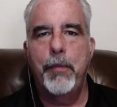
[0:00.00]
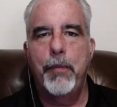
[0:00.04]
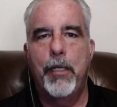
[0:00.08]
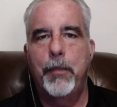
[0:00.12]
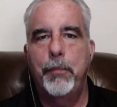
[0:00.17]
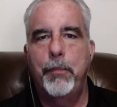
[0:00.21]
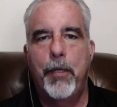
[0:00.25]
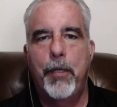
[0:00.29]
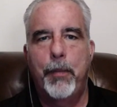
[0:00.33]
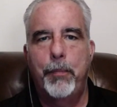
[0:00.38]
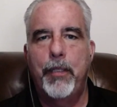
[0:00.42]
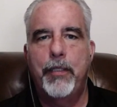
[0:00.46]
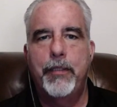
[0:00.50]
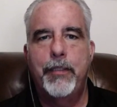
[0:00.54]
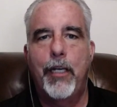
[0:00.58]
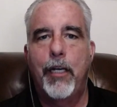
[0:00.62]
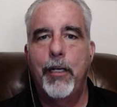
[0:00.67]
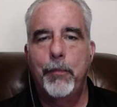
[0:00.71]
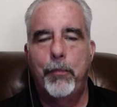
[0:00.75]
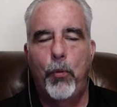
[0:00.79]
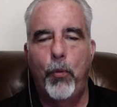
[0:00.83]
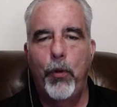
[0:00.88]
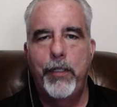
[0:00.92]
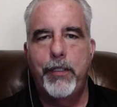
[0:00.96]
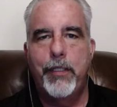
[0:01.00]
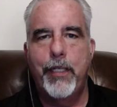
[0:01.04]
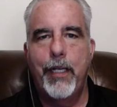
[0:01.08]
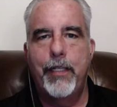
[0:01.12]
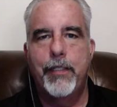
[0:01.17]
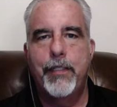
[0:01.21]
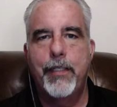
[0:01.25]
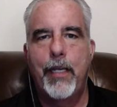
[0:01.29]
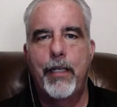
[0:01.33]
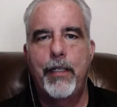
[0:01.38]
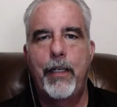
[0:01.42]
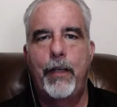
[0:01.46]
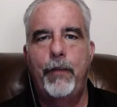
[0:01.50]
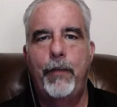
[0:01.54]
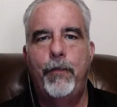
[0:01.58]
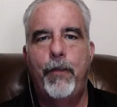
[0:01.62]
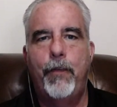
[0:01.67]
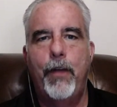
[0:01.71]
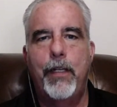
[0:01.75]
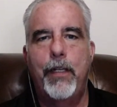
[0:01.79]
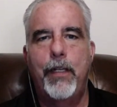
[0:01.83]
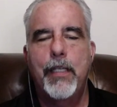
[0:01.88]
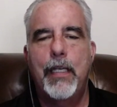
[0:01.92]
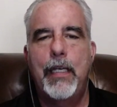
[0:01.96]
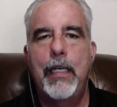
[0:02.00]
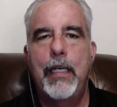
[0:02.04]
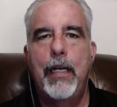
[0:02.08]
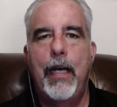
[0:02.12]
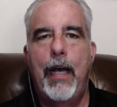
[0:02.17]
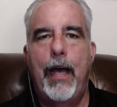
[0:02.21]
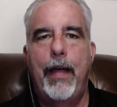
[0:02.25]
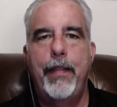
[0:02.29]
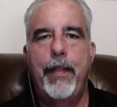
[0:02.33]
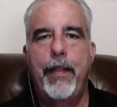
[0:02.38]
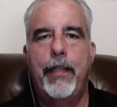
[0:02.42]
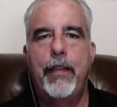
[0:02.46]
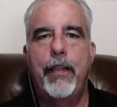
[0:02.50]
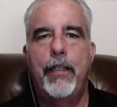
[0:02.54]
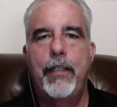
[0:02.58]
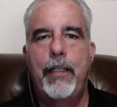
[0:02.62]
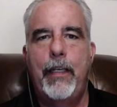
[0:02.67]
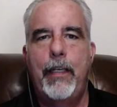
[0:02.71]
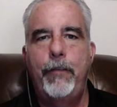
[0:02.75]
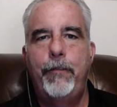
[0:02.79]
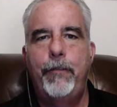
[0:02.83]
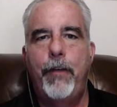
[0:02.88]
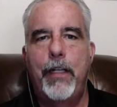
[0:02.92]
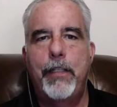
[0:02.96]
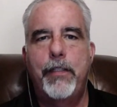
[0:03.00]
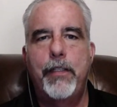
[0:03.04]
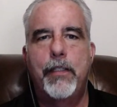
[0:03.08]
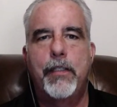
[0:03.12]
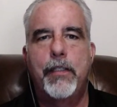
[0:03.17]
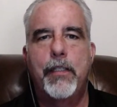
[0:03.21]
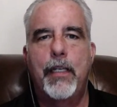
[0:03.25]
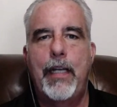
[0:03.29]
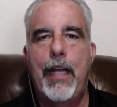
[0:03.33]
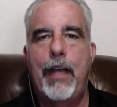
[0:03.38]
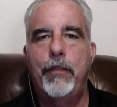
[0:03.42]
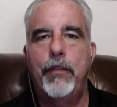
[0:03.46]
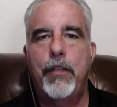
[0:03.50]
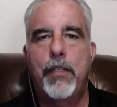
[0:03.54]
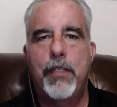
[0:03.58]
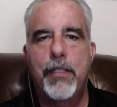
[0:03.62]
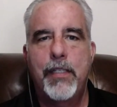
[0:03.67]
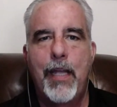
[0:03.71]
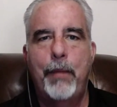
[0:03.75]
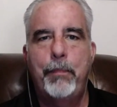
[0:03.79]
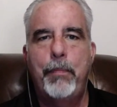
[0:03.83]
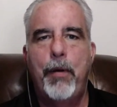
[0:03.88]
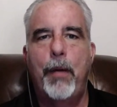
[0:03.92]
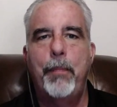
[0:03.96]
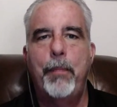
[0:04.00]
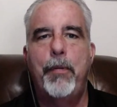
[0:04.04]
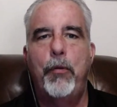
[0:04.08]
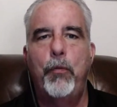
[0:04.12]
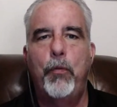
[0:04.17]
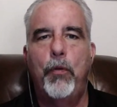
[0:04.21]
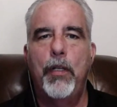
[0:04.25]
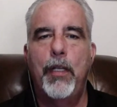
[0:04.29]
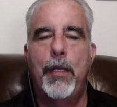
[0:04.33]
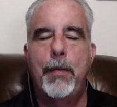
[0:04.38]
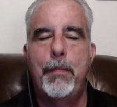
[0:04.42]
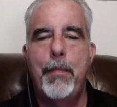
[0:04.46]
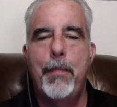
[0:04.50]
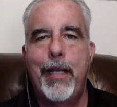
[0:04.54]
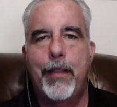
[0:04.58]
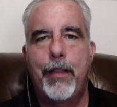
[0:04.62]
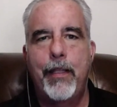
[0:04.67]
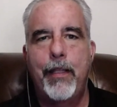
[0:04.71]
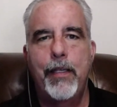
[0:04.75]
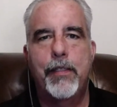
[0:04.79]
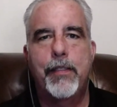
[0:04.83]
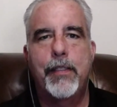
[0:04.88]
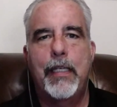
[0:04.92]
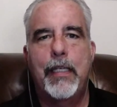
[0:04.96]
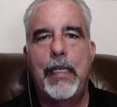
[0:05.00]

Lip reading: be able to put up a ton of points against that defense. I think the defense is going to have to step up and really make this